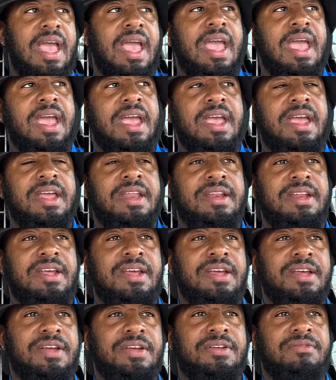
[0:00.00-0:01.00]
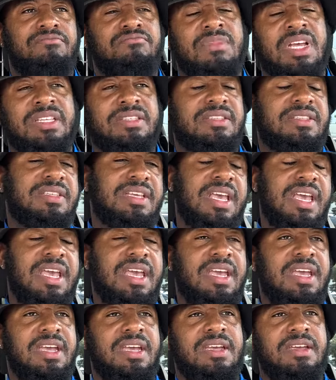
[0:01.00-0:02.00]
And let's
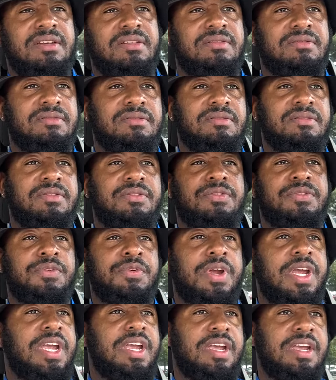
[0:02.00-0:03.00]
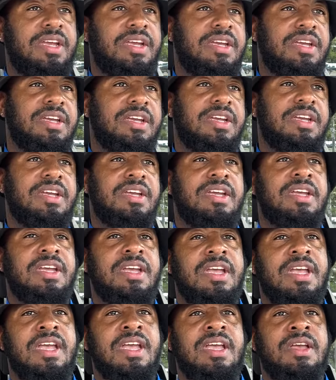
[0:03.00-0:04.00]
say 3.
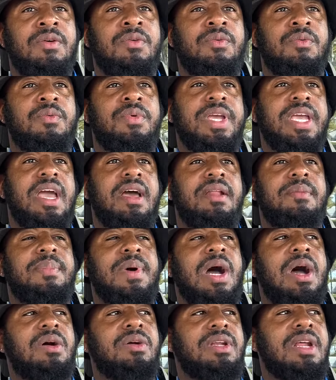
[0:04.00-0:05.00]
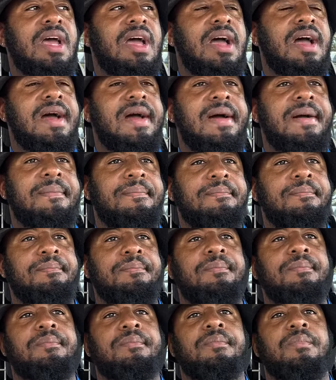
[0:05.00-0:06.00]
We had about, um,
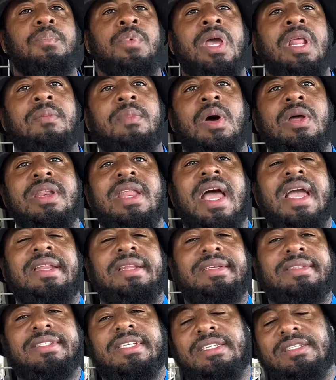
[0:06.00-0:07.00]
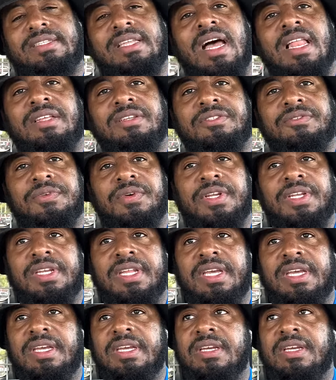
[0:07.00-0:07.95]
we had about $96 for the day.